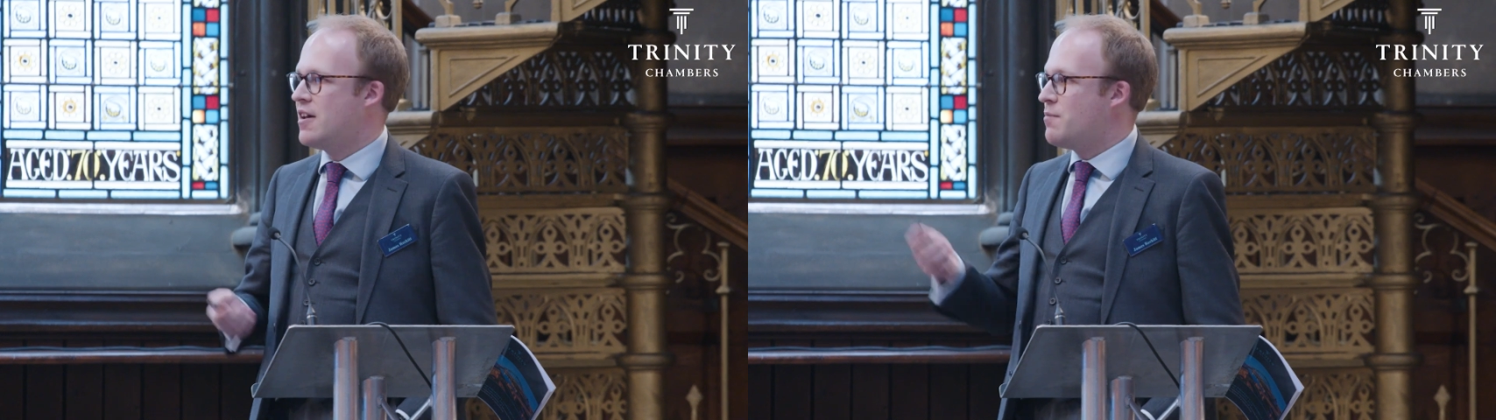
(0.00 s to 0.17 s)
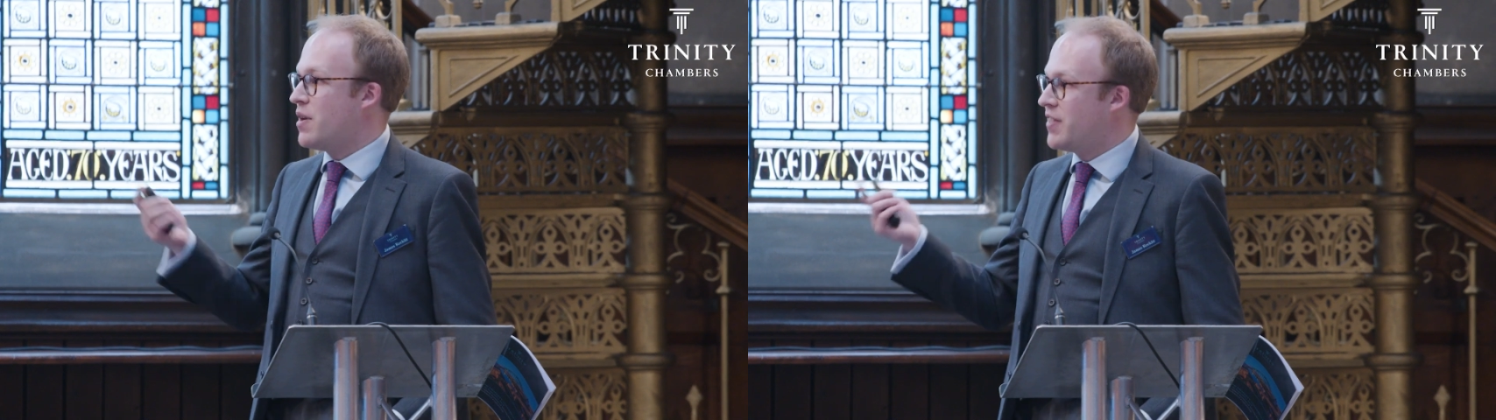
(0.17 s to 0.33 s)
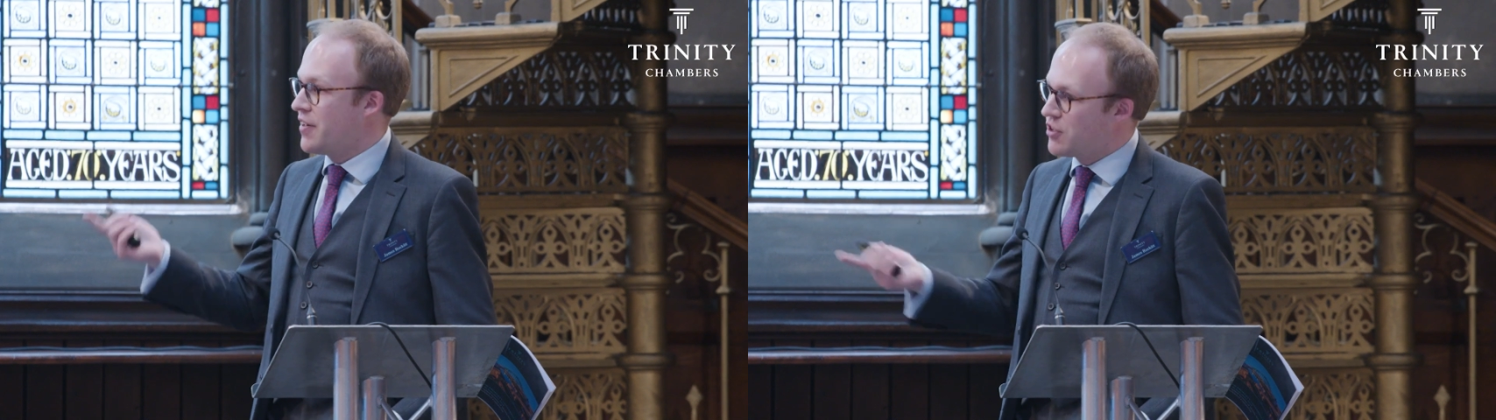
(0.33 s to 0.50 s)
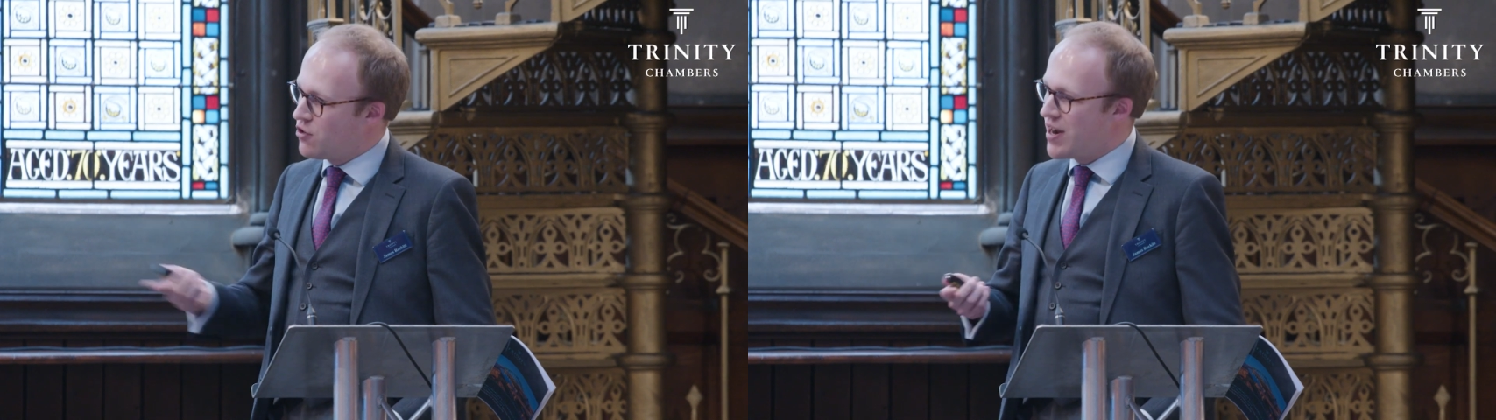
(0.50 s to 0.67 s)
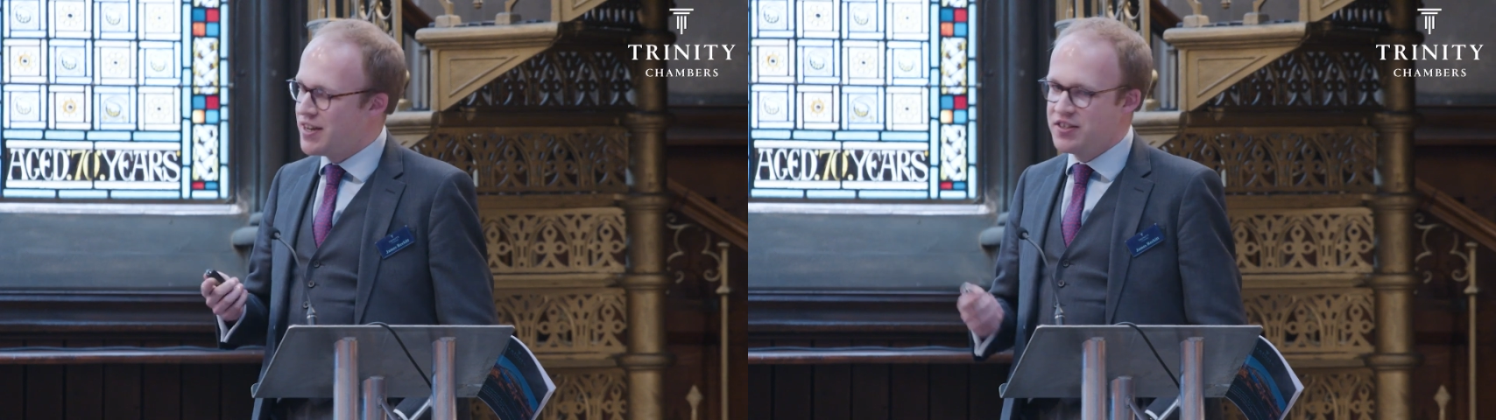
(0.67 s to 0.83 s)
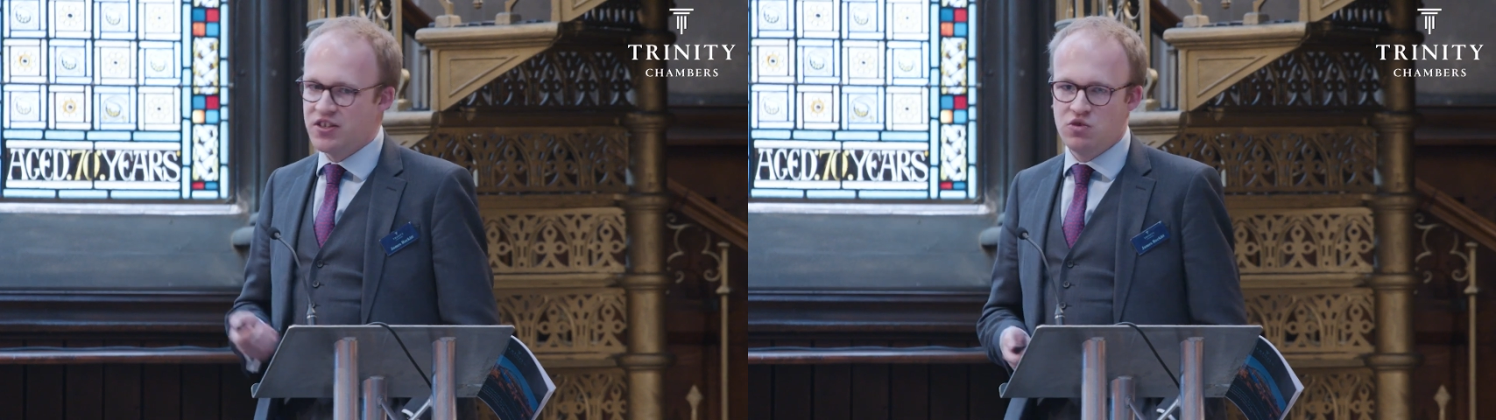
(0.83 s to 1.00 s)
but the other
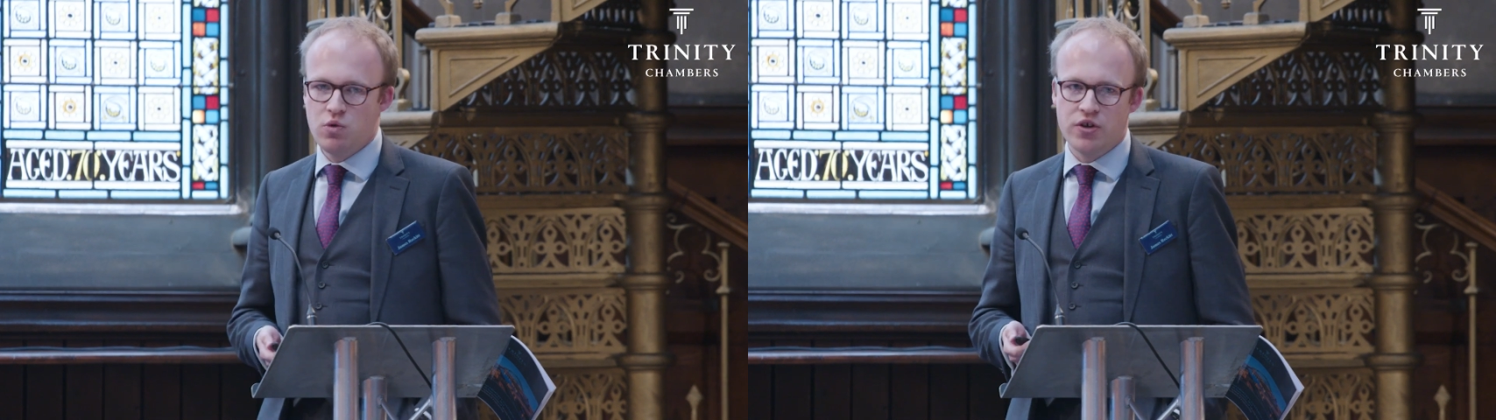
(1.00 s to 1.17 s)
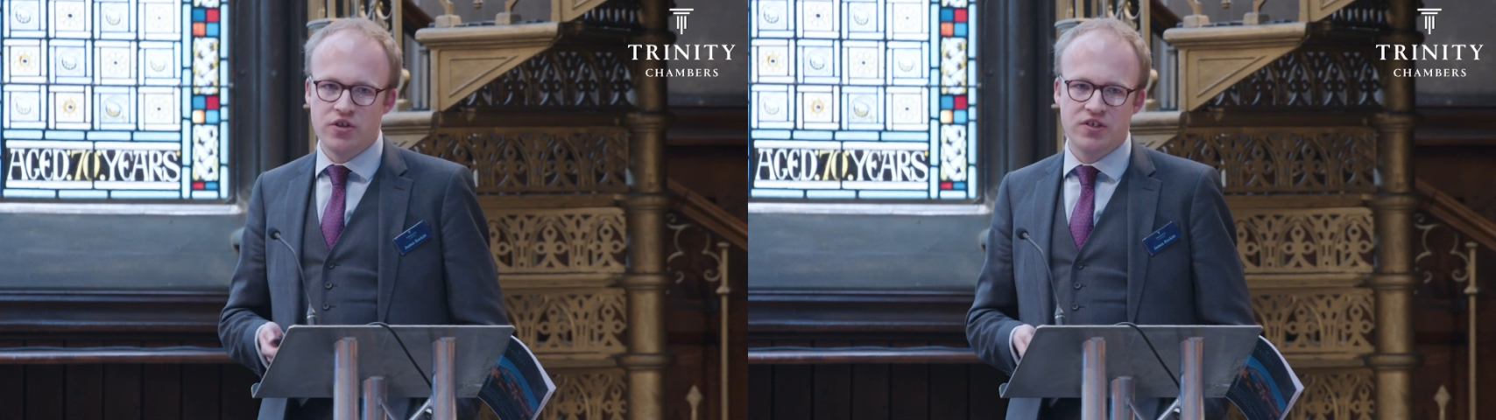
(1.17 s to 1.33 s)
creditors would.